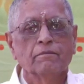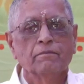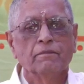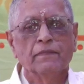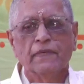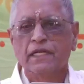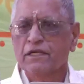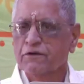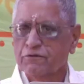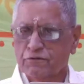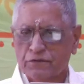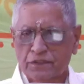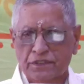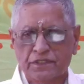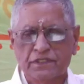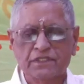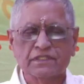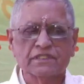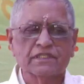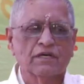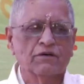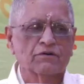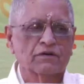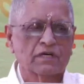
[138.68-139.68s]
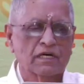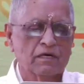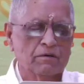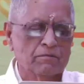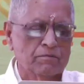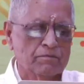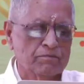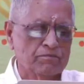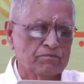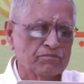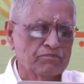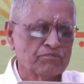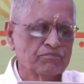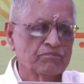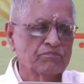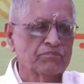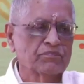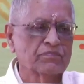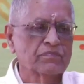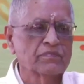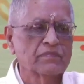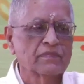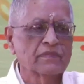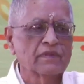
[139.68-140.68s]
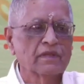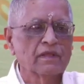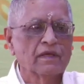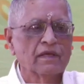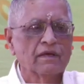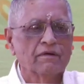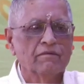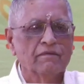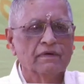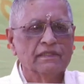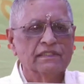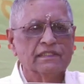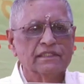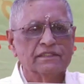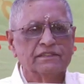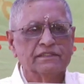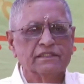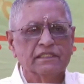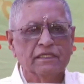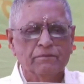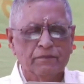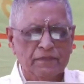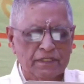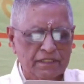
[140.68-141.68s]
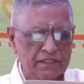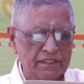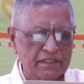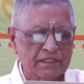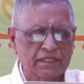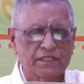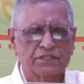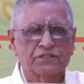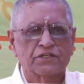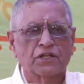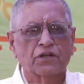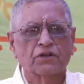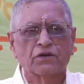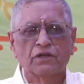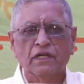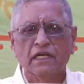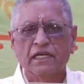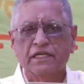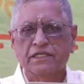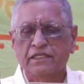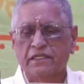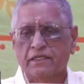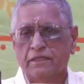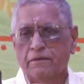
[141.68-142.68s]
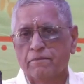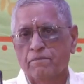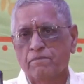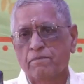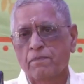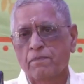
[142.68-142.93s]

Many questions have come when the theme is circulated.